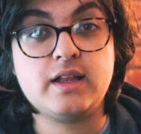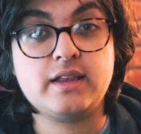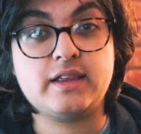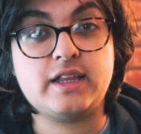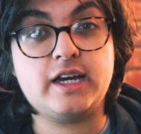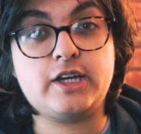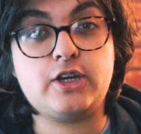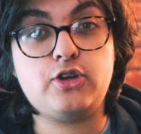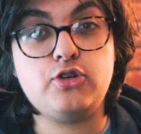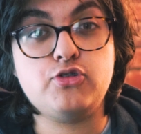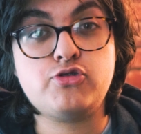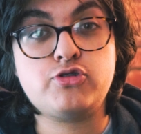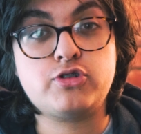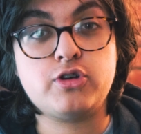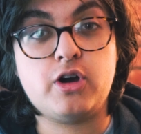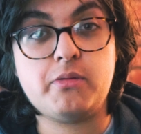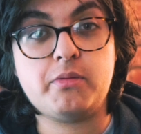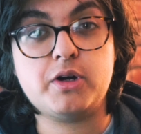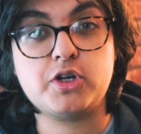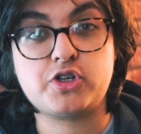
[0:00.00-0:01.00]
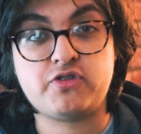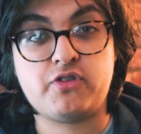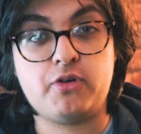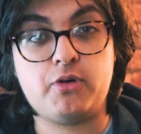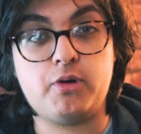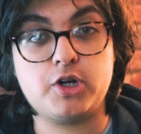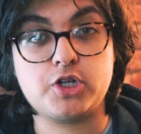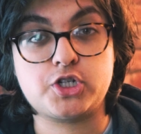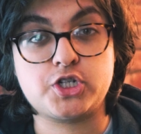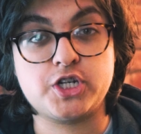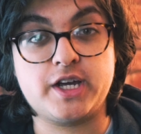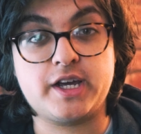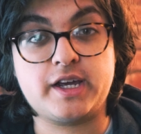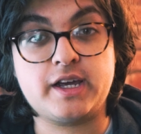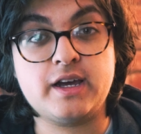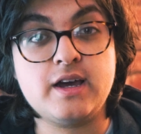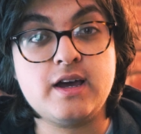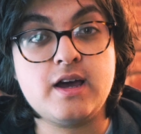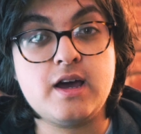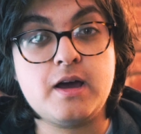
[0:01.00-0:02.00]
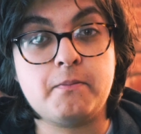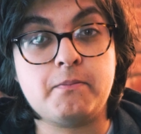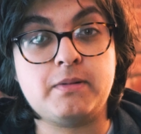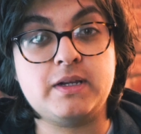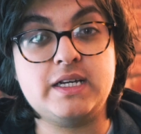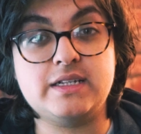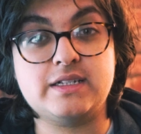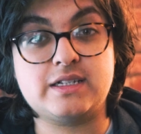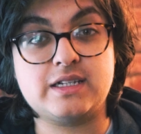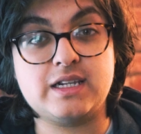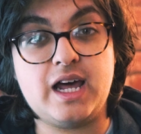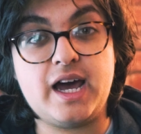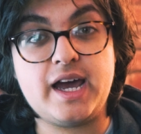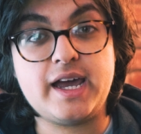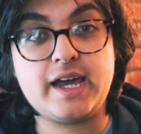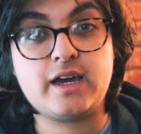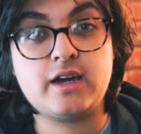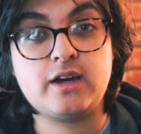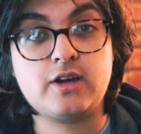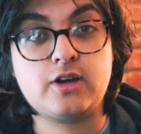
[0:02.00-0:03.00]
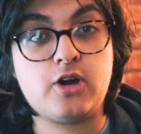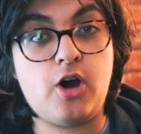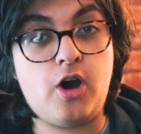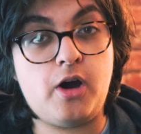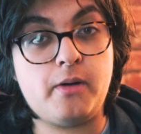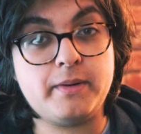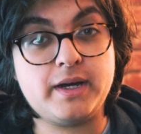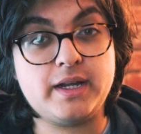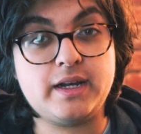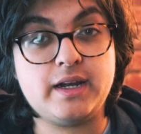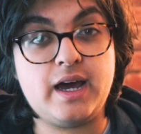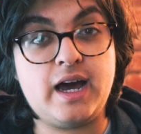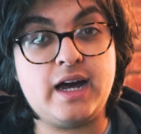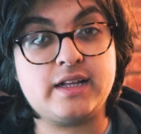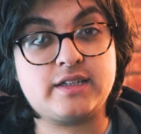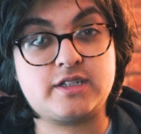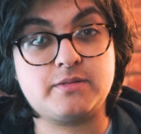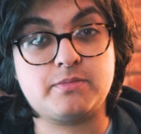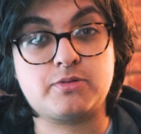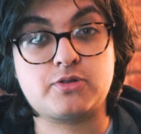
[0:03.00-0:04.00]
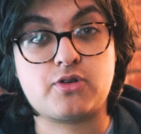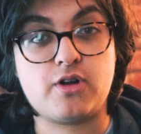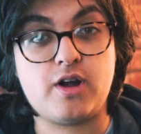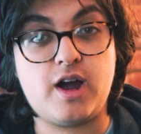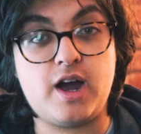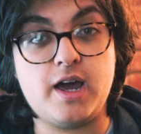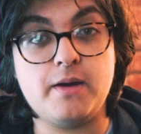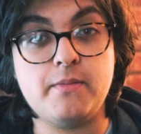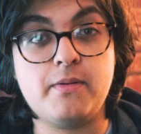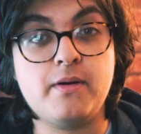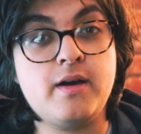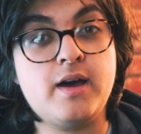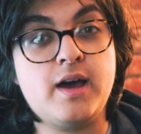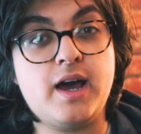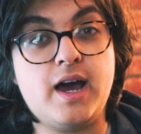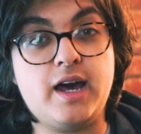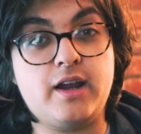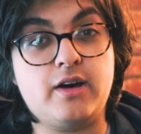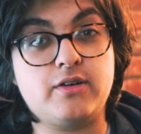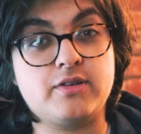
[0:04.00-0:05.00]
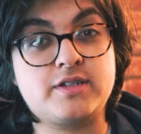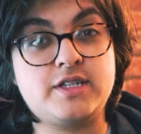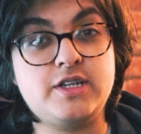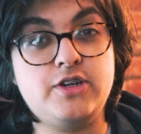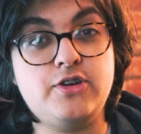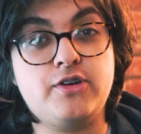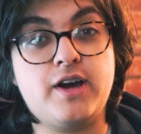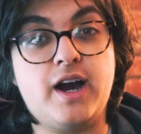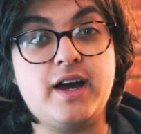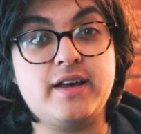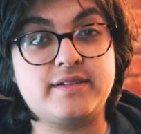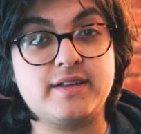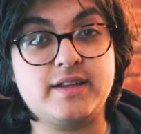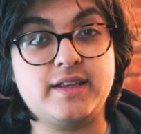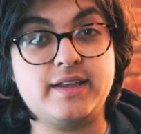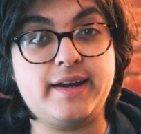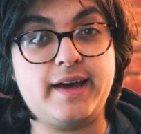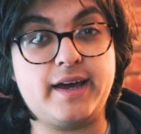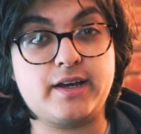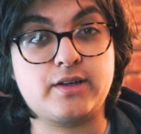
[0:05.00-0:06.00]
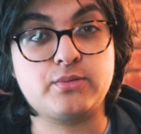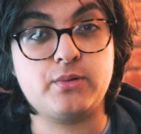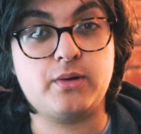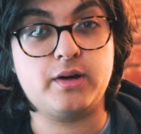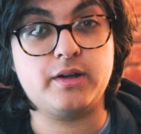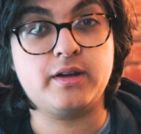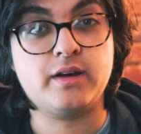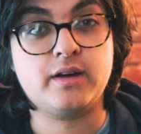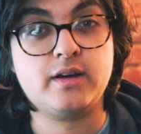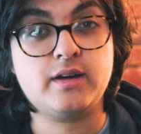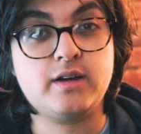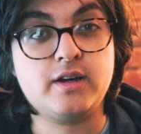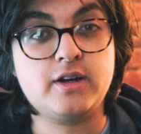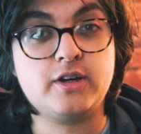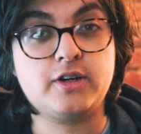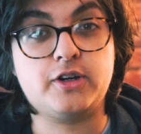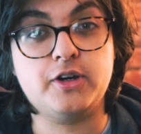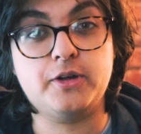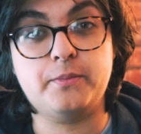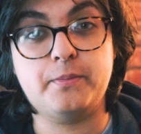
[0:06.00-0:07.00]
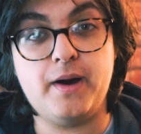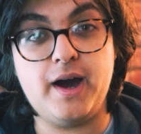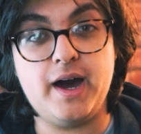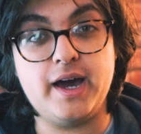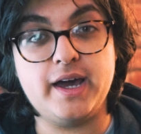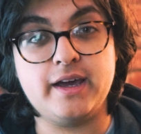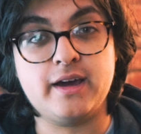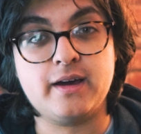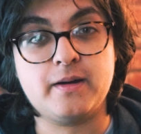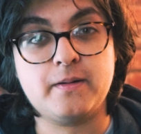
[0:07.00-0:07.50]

Thank you so much for watching. Please like, comment and subscribe, and I'll see you guys in the next one. Goodbye.